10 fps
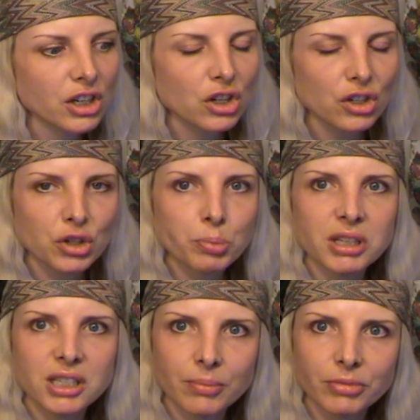Could
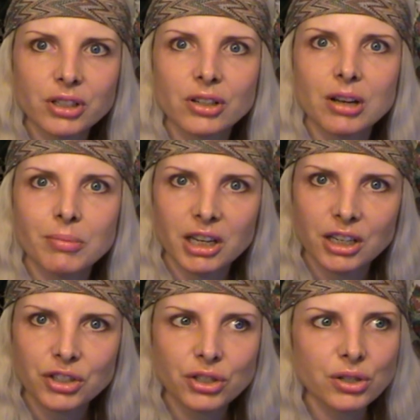be something that I'm
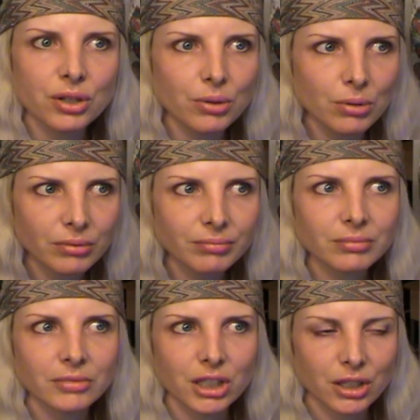here to do.
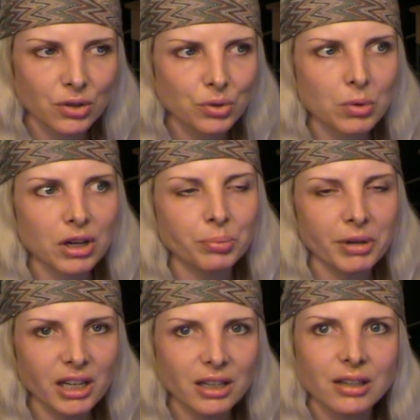It could well
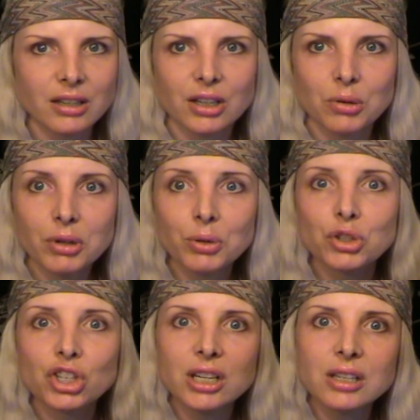be.
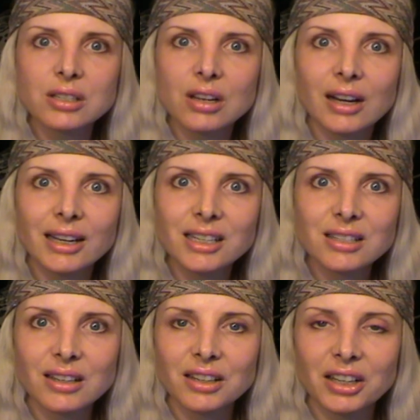Well, cheers
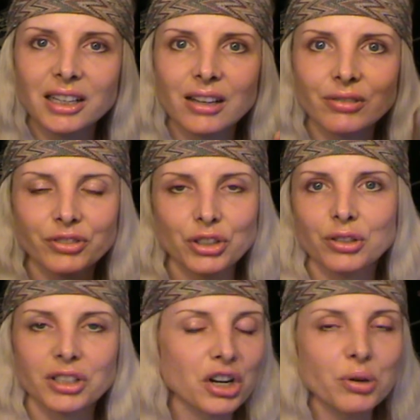guys, and I love
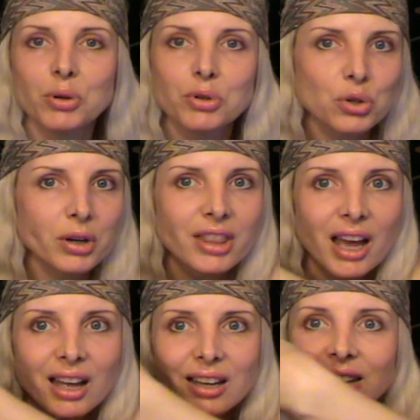you, and I hope you enjoyed
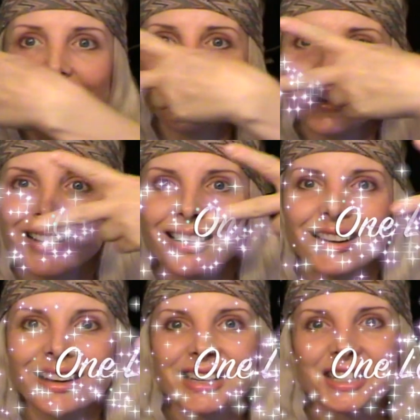that.
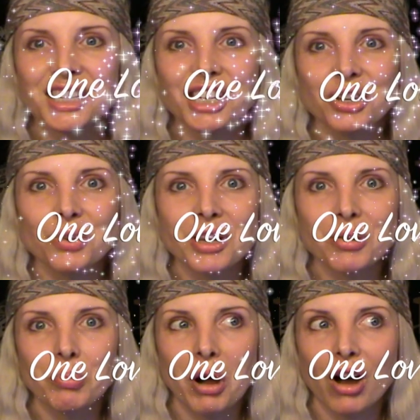See you
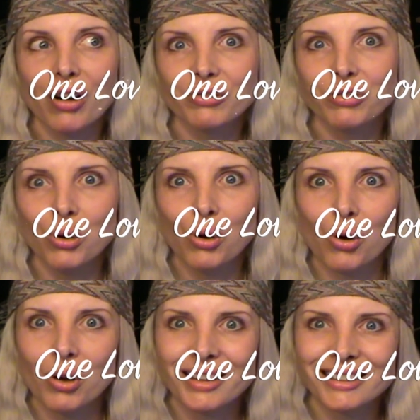in part
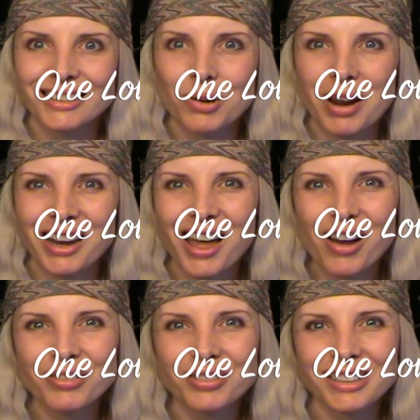4. One
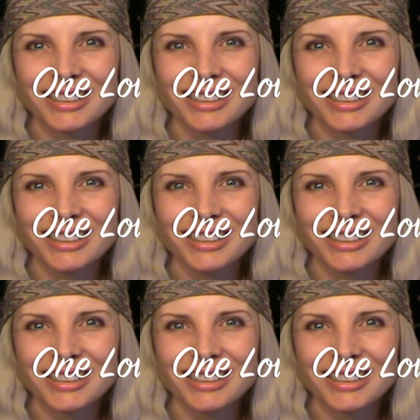love.